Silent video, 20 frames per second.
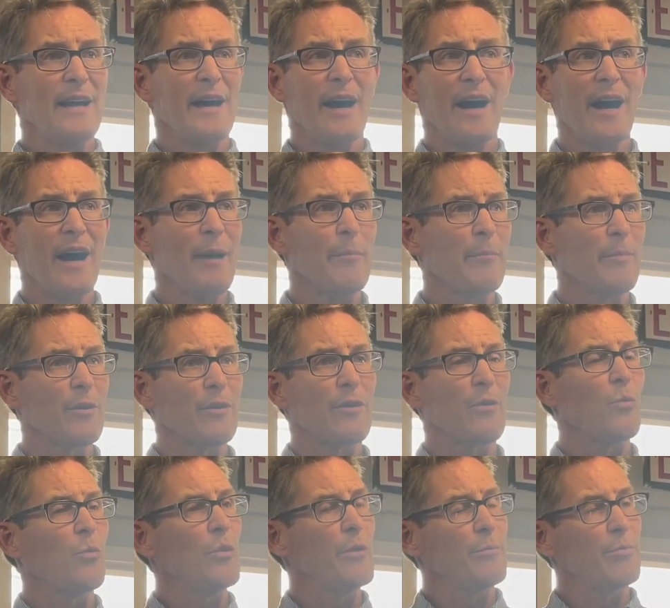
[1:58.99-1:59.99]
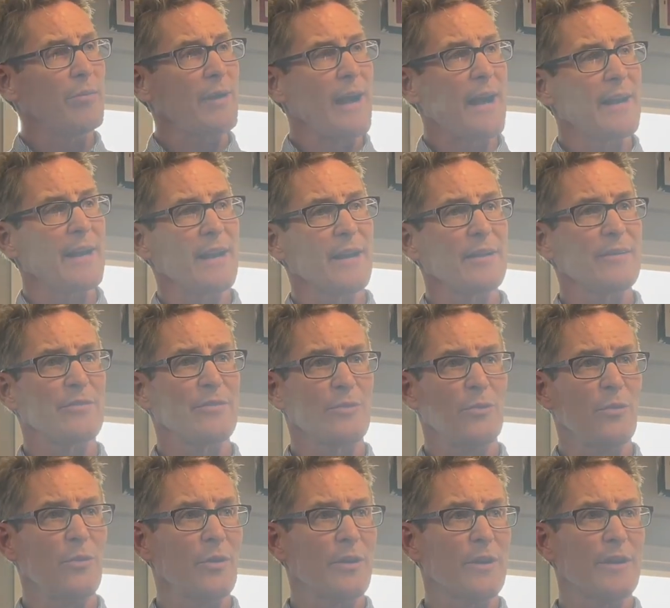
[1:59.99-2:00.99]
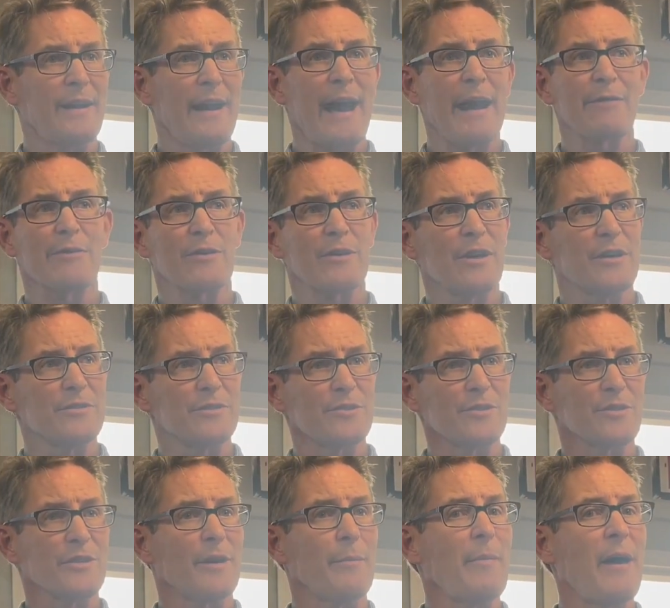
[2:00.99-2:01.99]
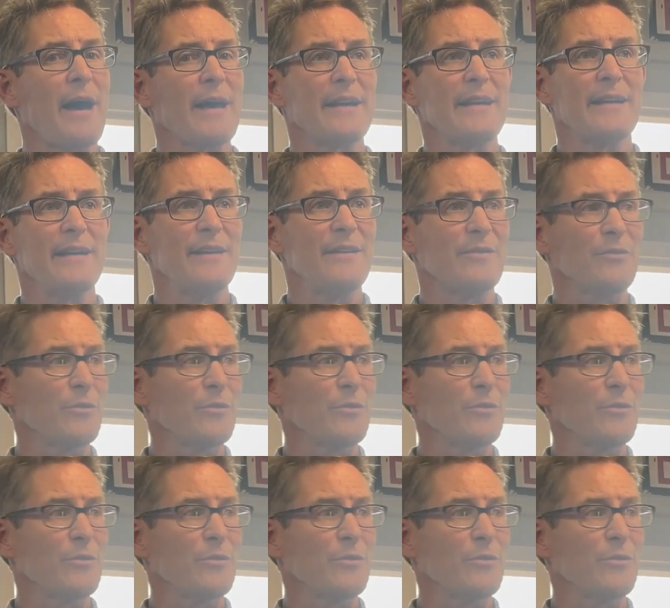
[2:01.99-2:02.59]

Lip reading: lumber or wood products or agricultural commodities or